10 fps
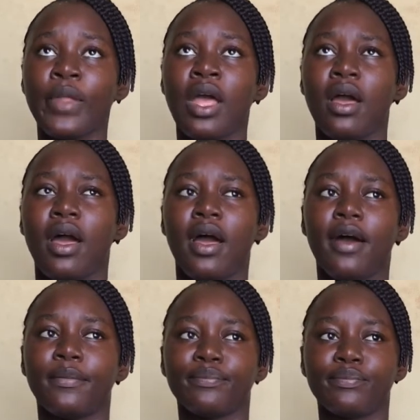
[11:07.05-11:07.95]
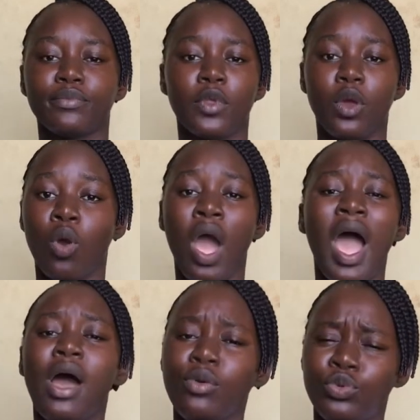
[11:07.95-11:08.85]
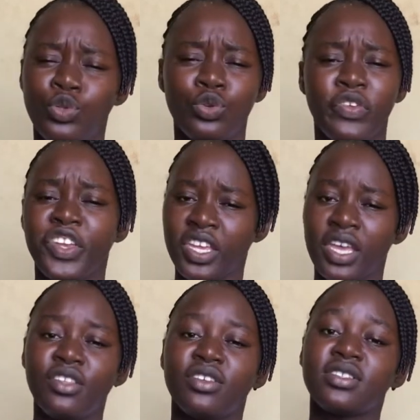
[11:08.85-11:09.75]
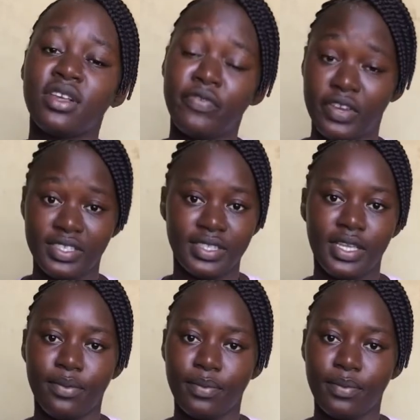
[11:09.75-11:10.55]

how to regain your self-esteem,